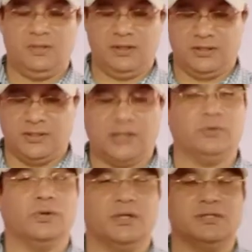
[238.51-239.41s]
and try
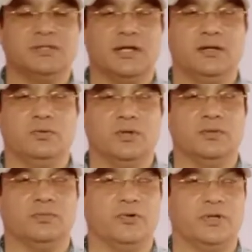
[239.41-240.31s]
to understand what the
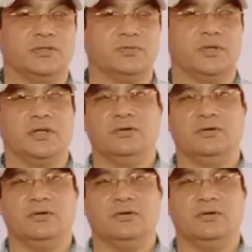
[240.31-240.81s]
poet is wanting